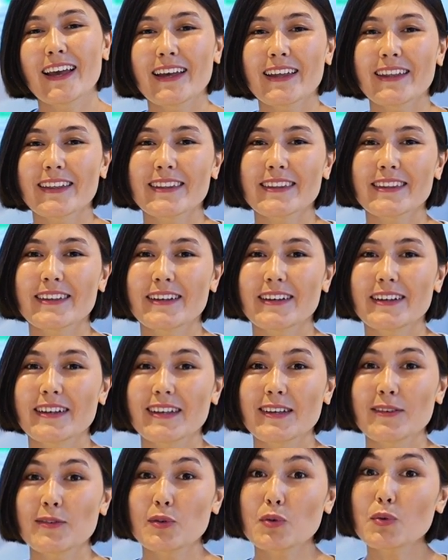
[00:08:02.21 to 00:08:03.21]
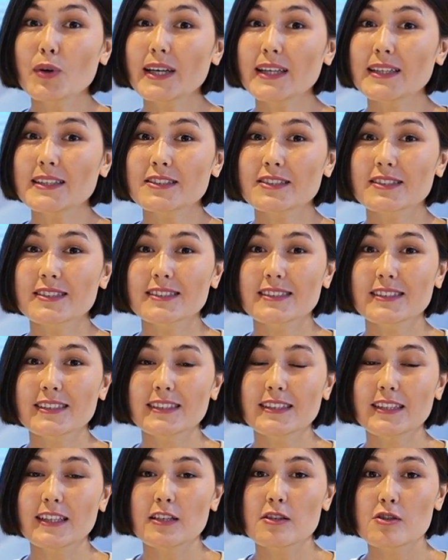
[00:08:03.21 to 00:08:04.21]
And if you are
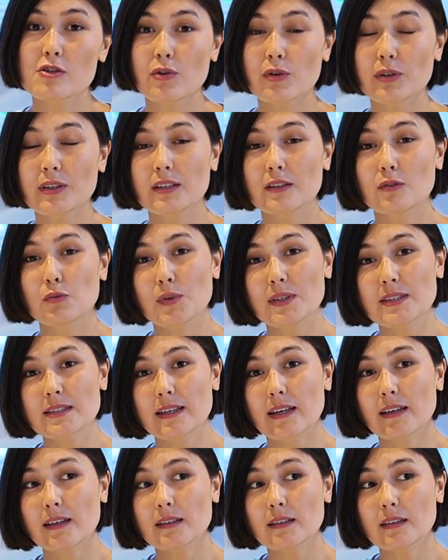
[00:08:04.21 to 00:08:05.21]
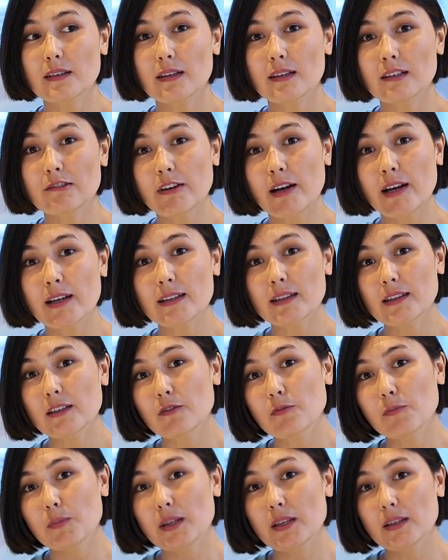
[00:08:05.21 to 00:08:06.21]
interested in joining Wizz Air Airline,
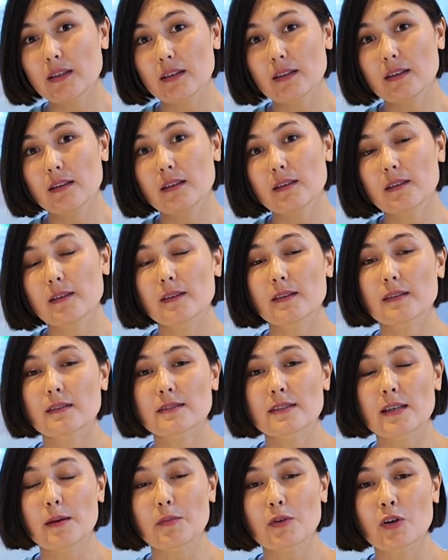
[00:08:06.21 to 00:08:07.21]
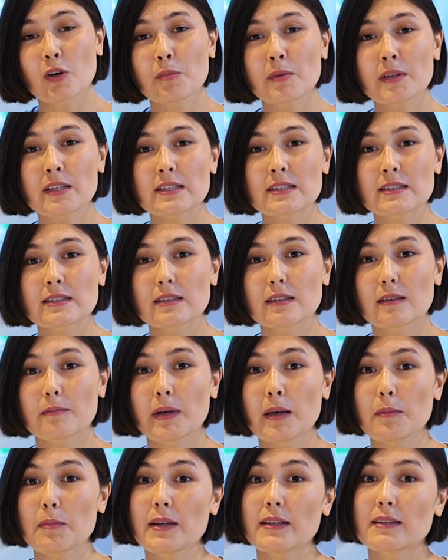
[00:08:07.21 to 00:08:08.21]
leave me some comments.
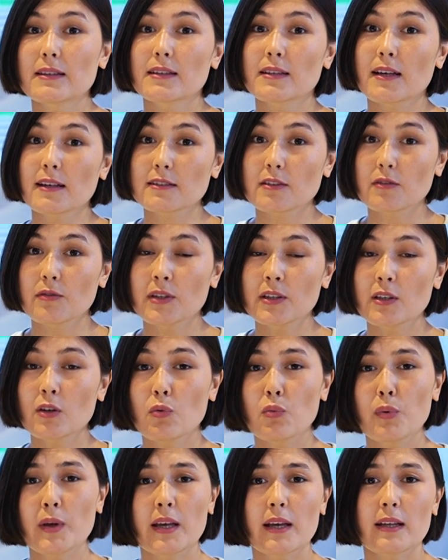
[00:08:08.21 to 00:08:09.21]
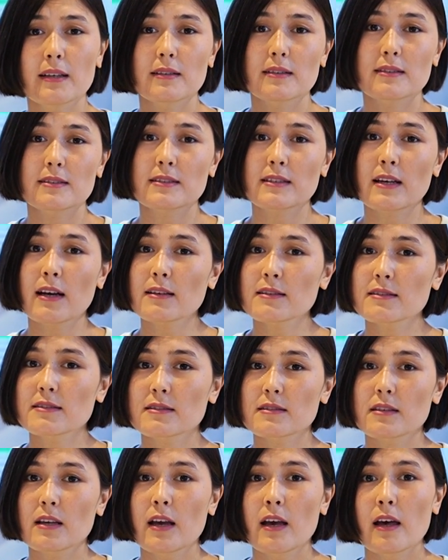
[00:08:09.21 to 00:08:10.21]
Maybe in another video we can
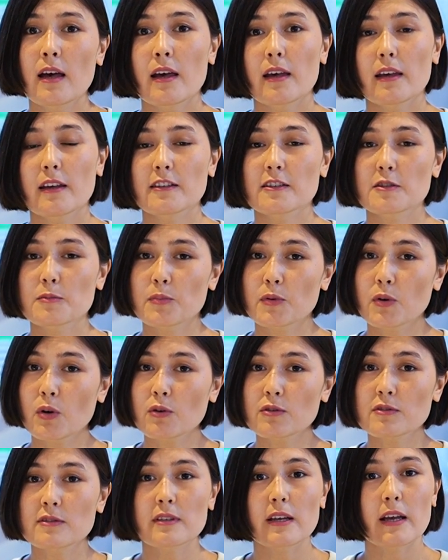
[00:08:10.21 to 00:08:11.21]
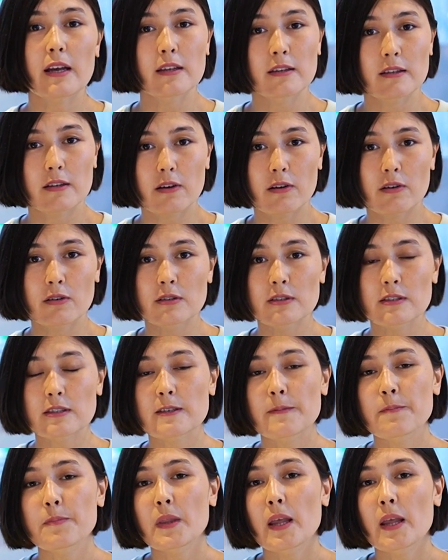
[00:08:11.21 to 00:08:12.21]
discuss its pros and cons.